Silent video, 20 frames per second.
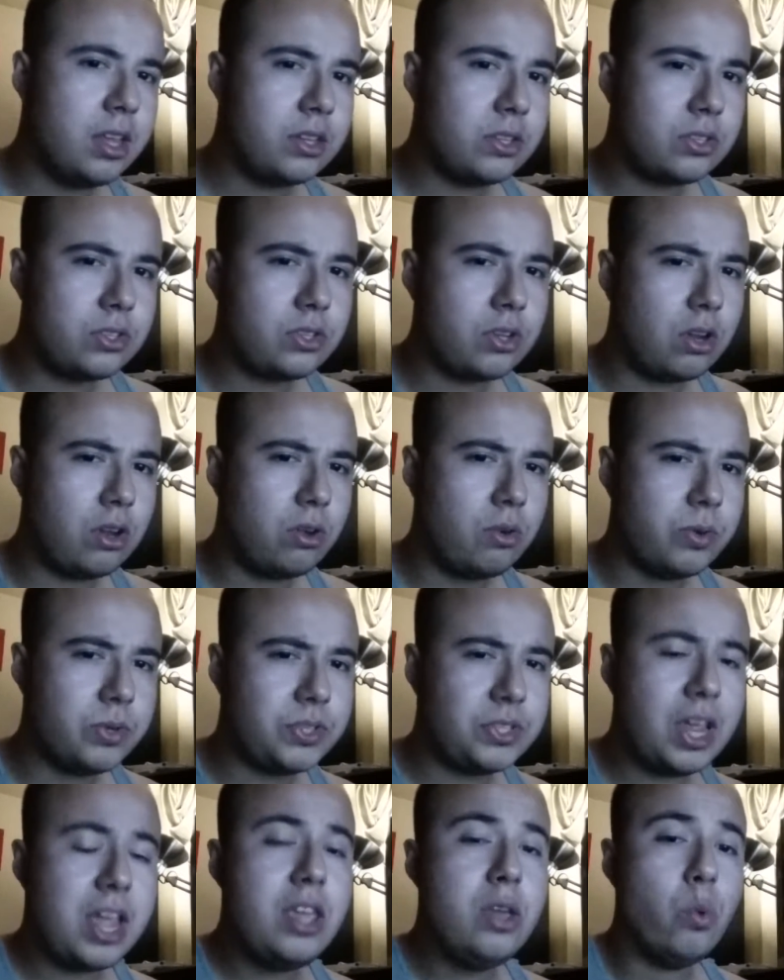So
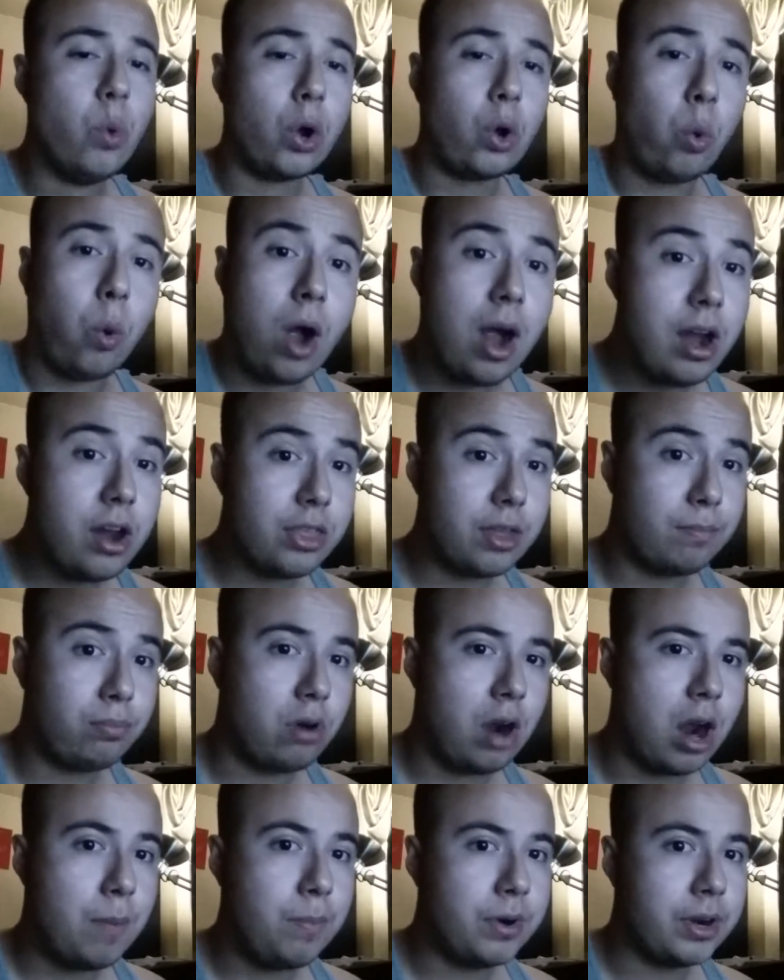say you acquire the
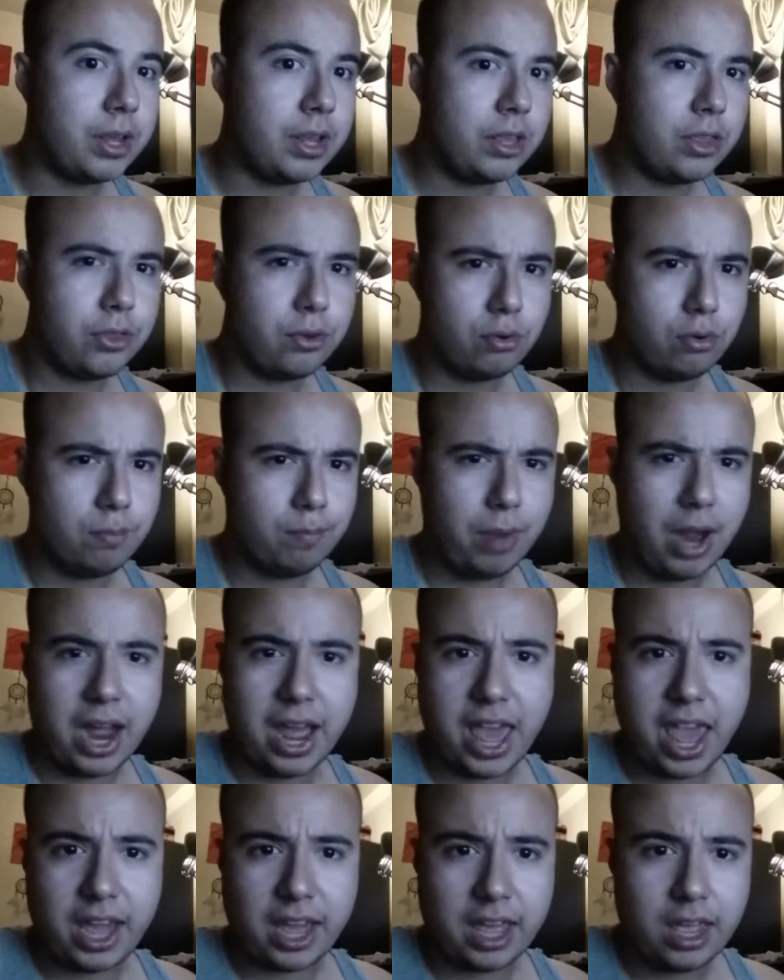property through
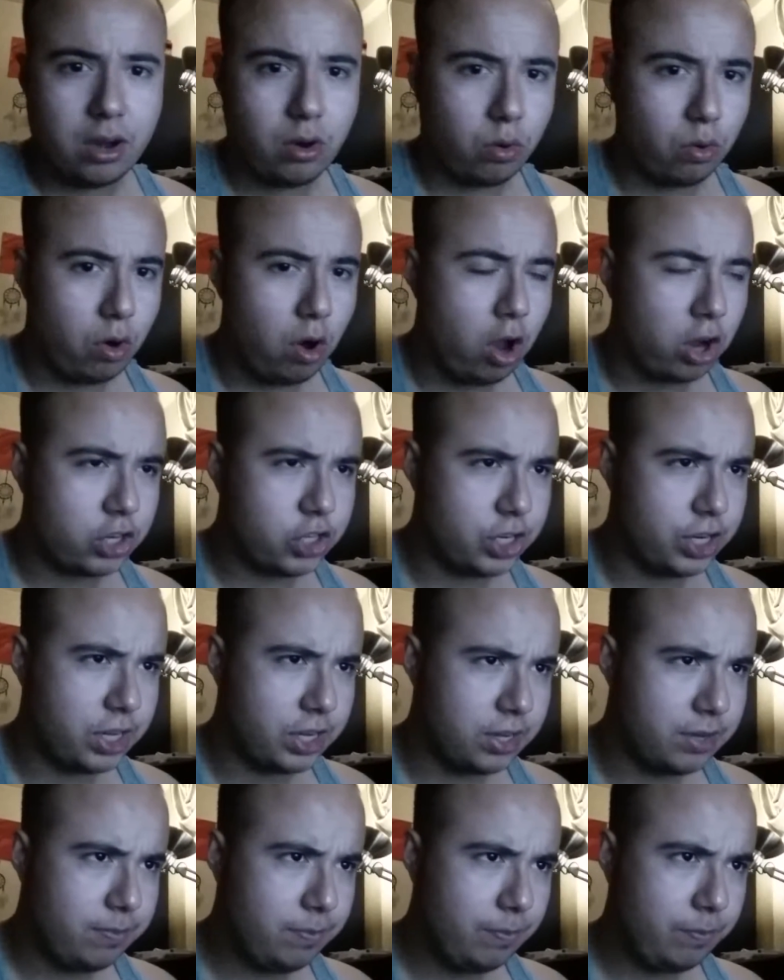buying it or
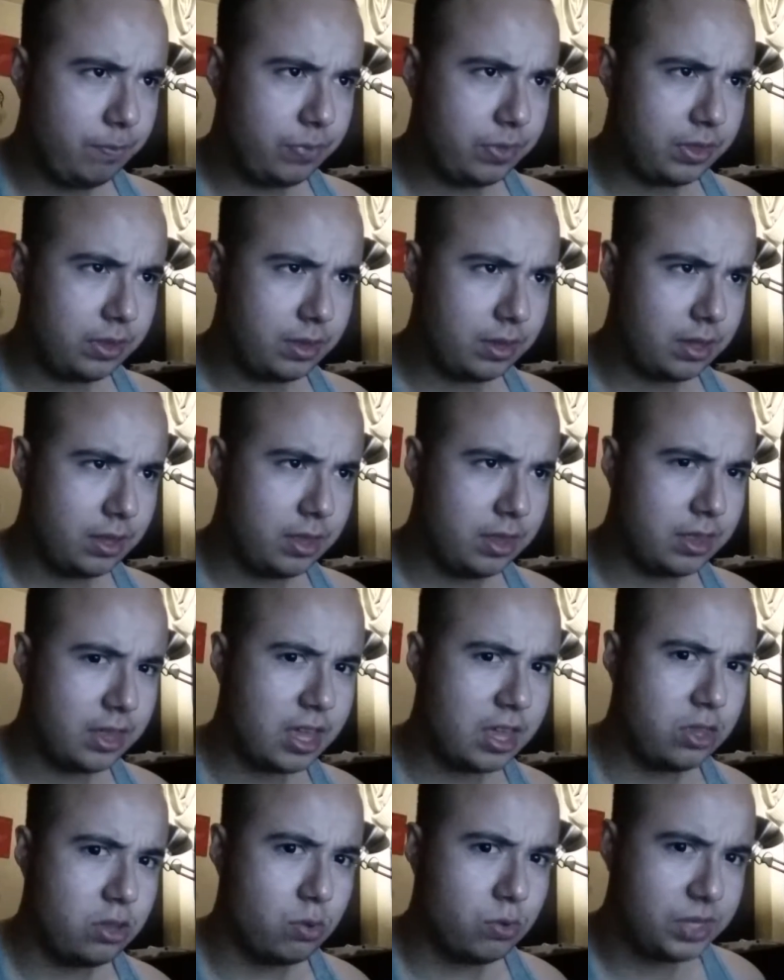auctioning it,
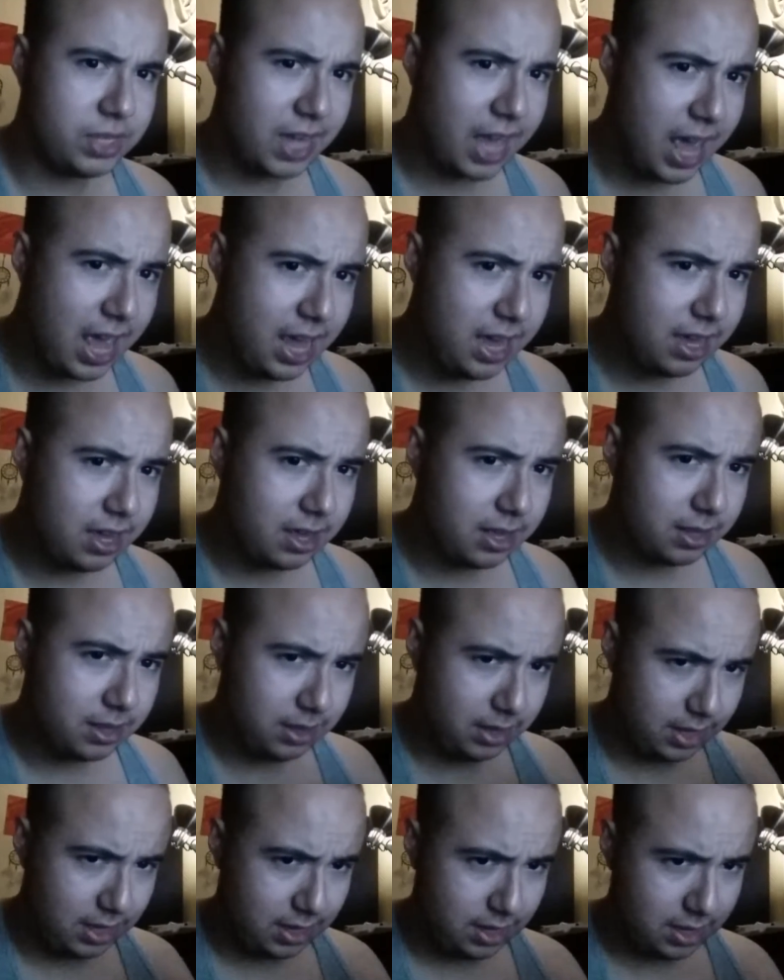then you take
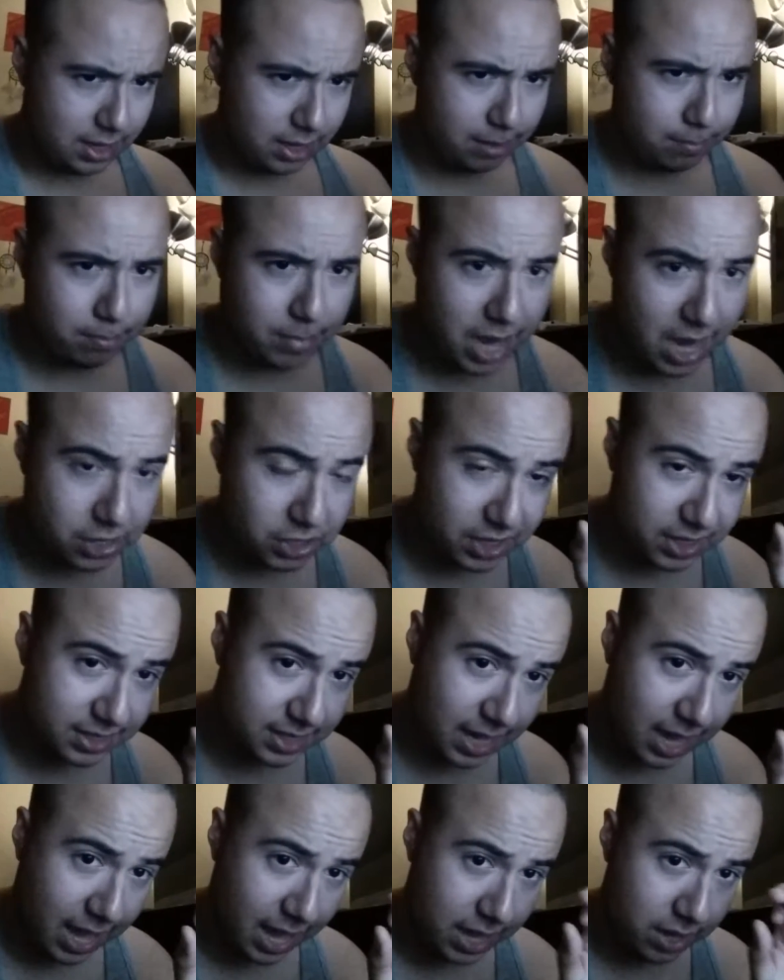the matching
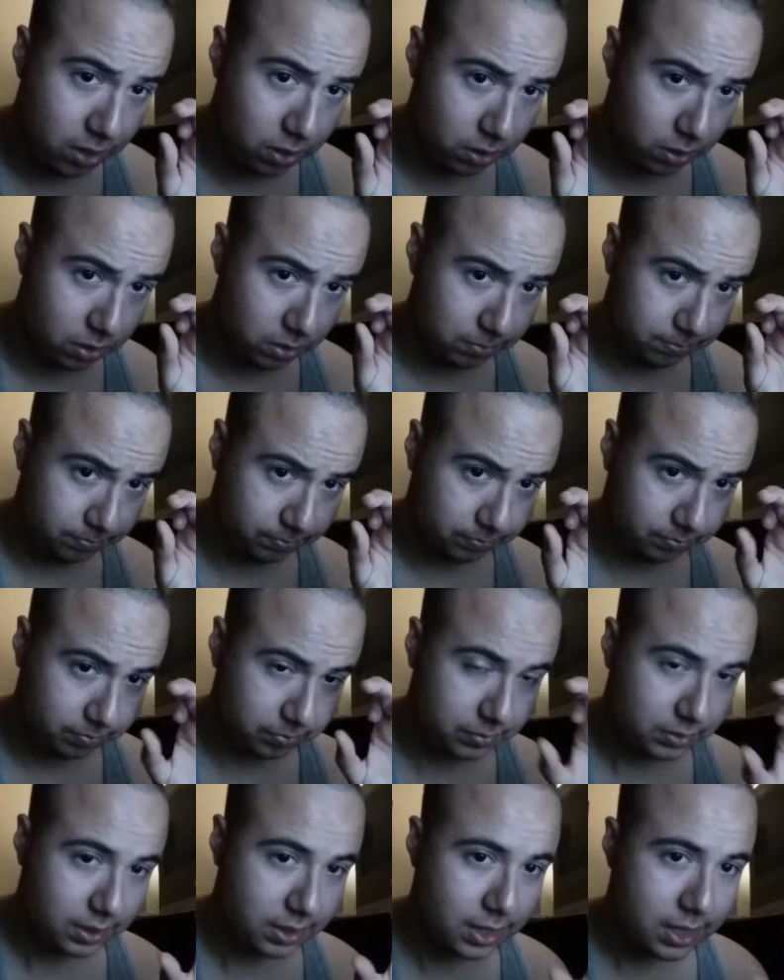title
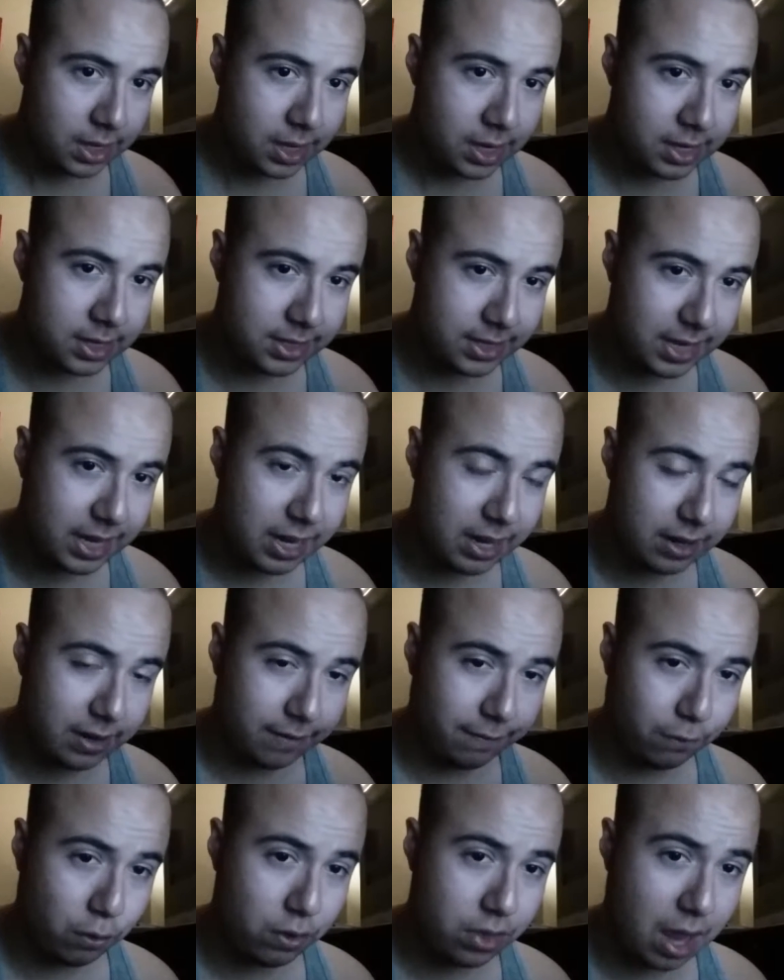
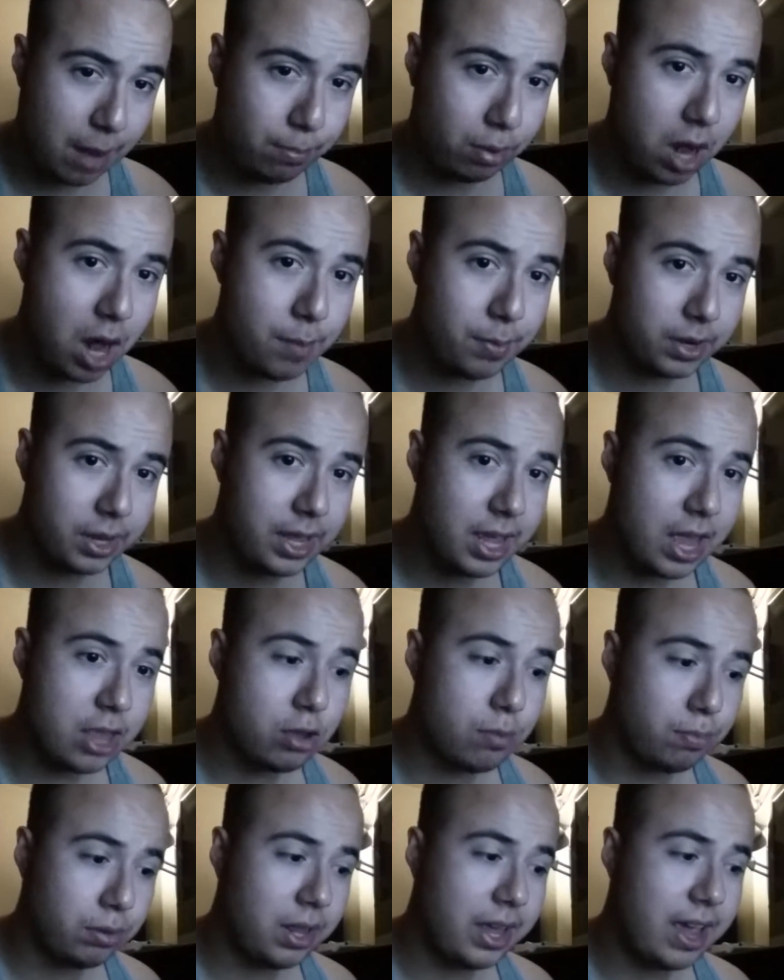deed for that property and
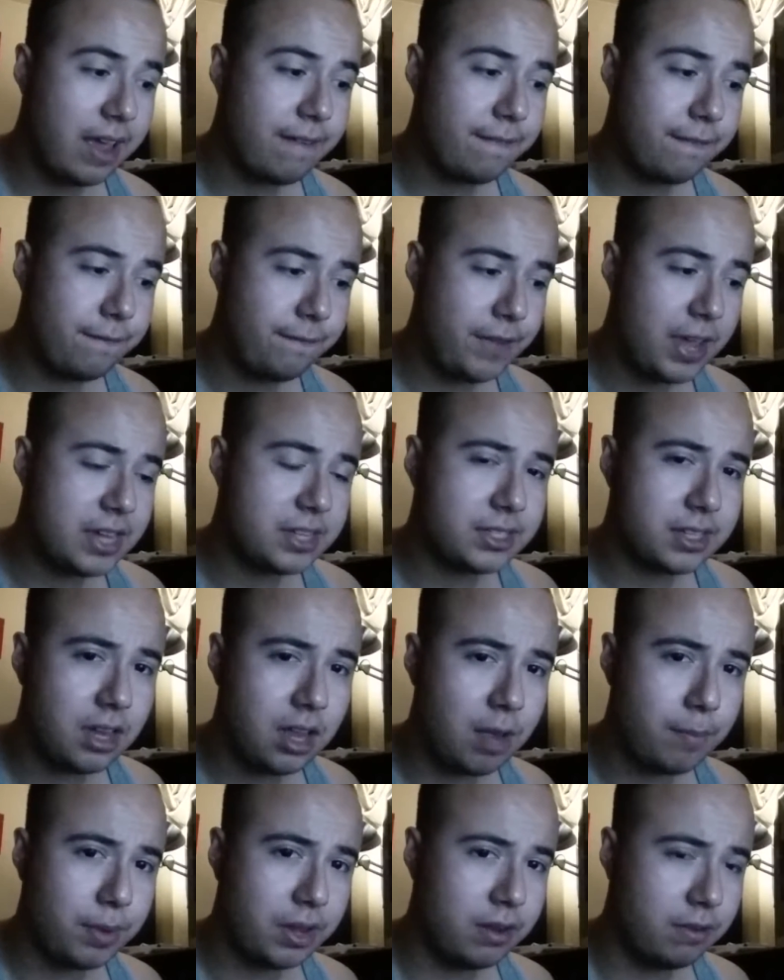you play it face
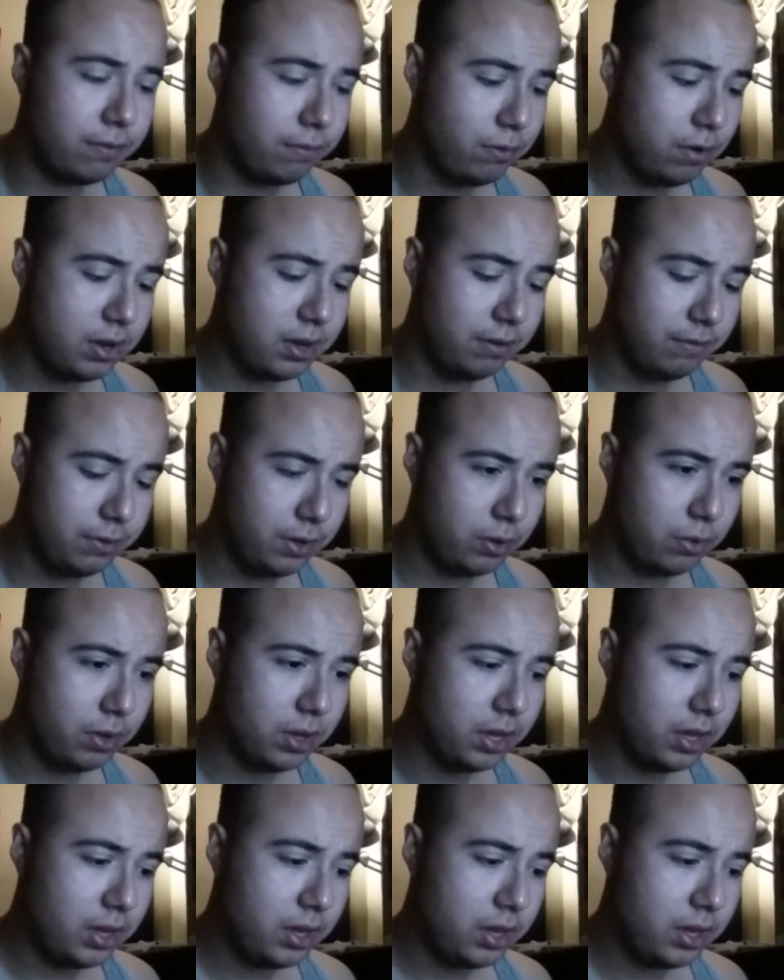up in front of you.